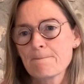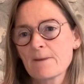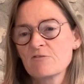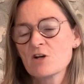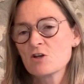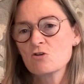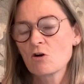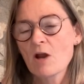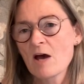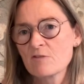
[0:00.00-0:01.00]
If not, you
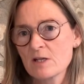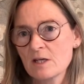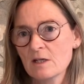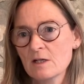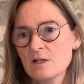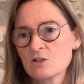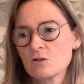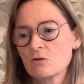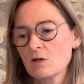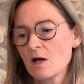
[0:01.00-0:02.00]
don't have any.
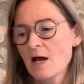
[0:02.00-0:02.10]
So